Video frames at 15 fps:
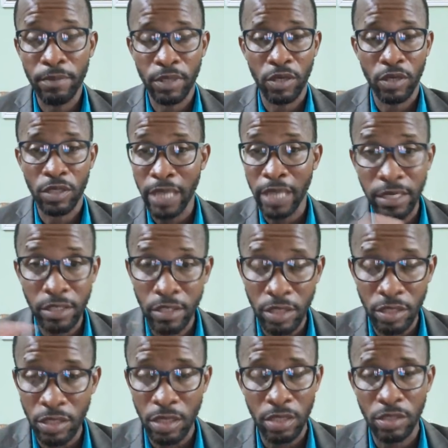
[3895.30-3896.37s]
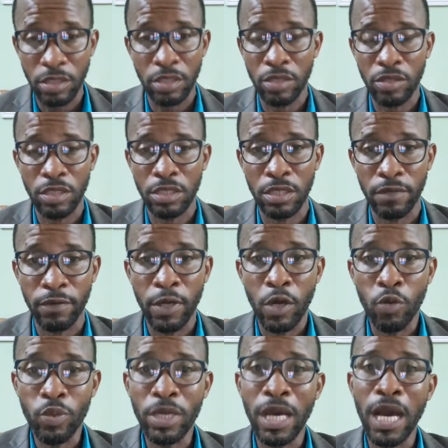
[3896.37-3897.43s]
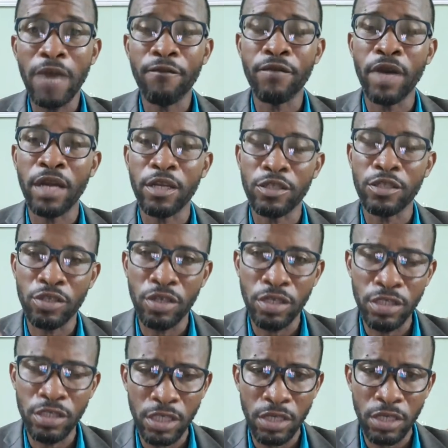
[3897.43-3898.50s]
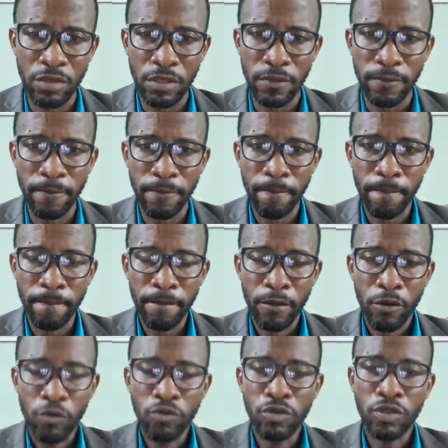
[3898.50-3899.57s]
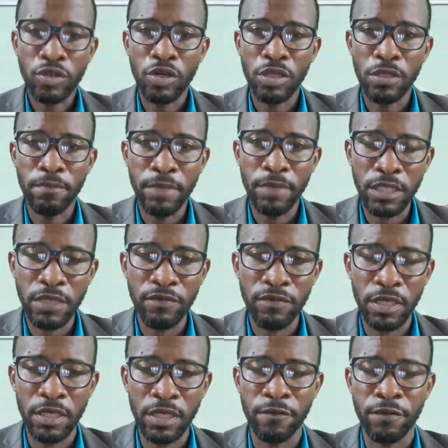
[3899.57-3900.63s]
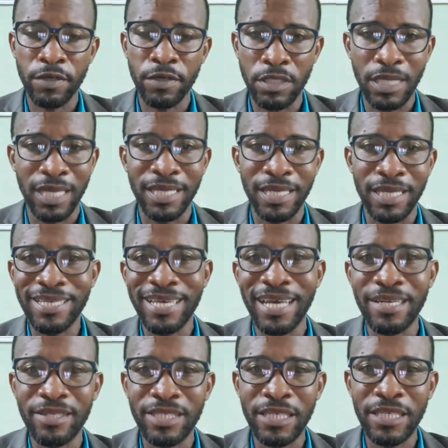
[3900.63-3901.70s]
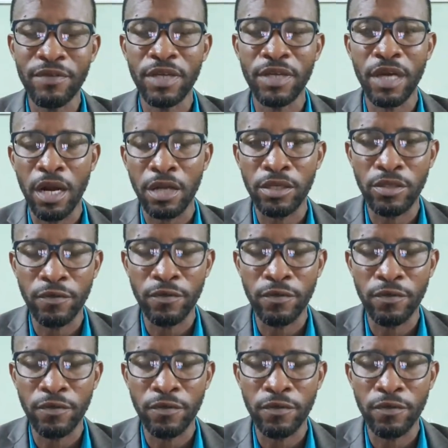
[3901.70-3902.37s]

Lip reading: because Guyanese lawyers are not good enough. We have an attorney general who's called the Minister of Legal Affairs, and he cannot even argue